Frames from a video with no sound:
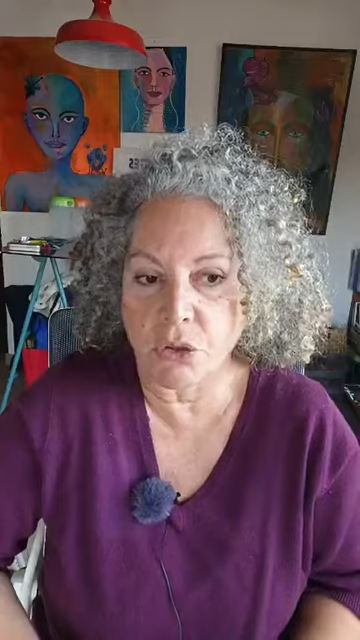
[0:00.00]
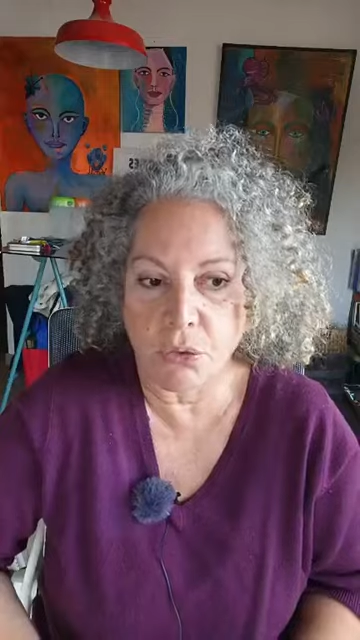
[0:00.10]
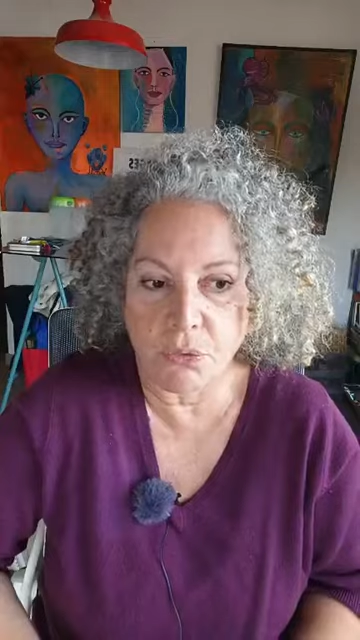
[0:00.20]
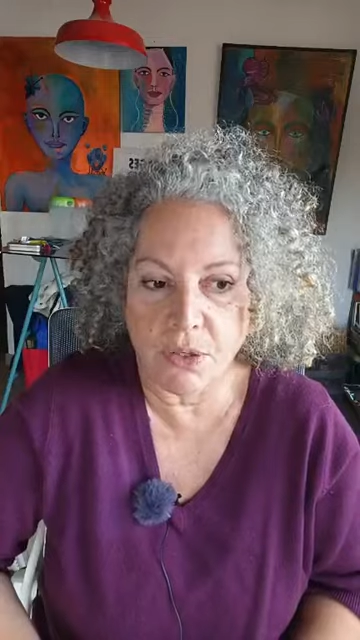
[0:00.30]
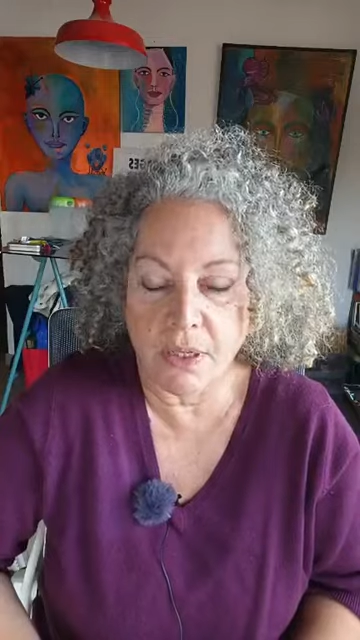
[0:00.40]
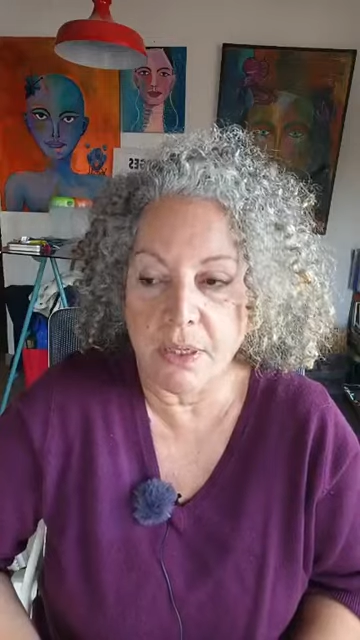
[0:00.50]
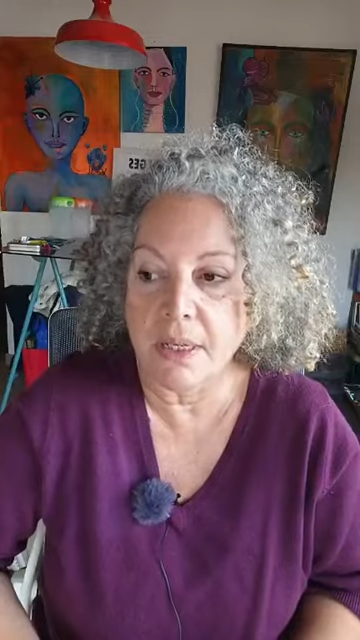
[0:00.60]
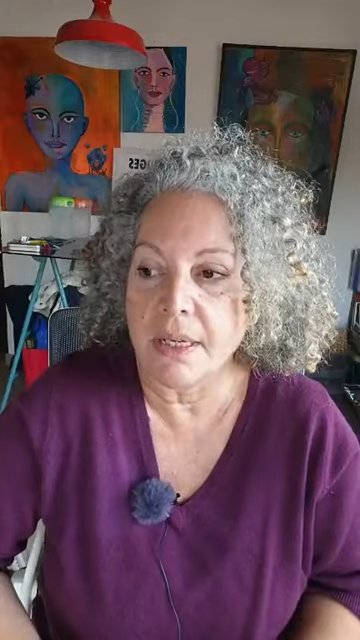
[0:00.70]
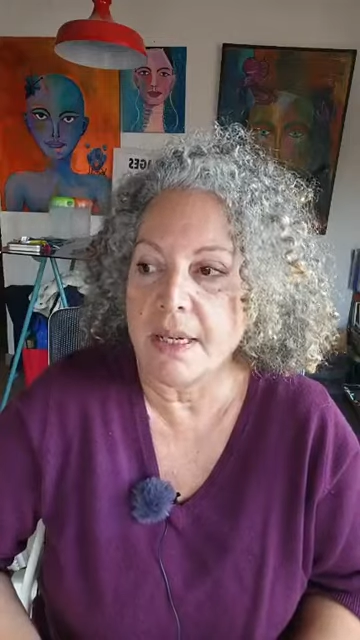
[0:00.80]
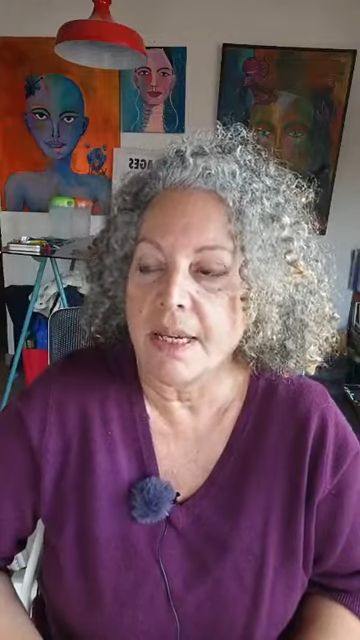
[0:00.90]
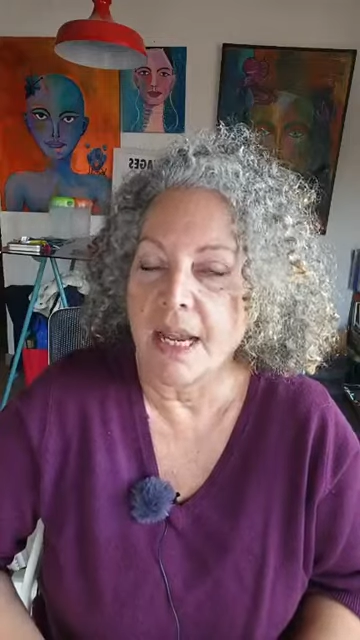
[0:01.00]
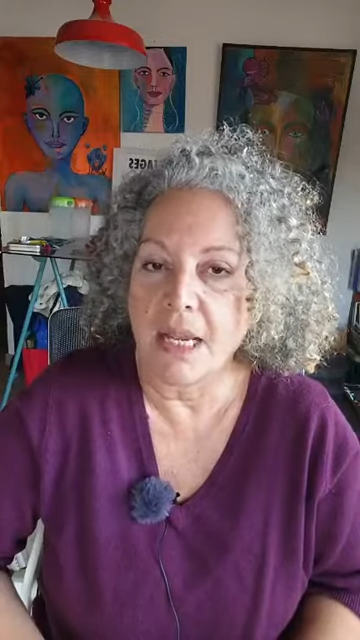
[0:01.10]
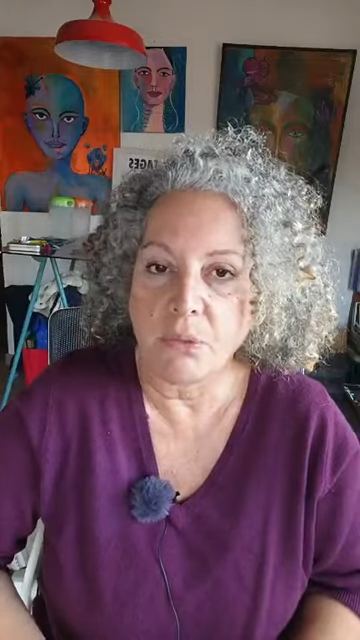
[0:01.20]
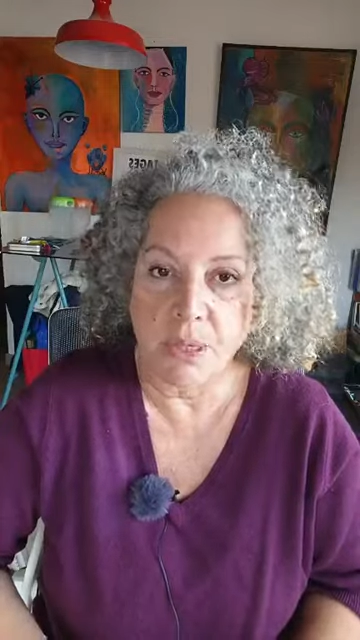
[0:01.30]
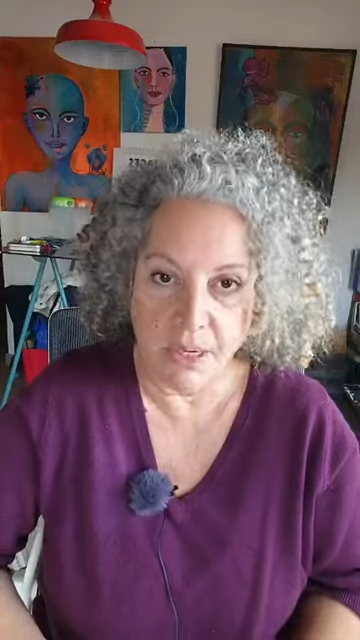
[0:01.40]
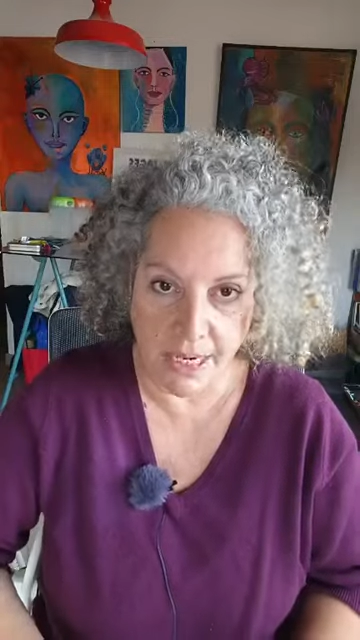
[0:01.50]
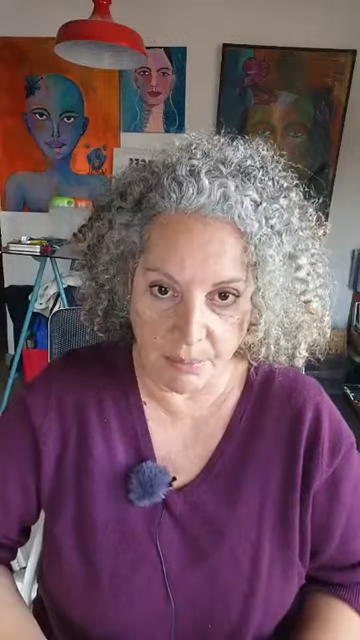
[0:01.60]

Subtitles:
it's over, and we are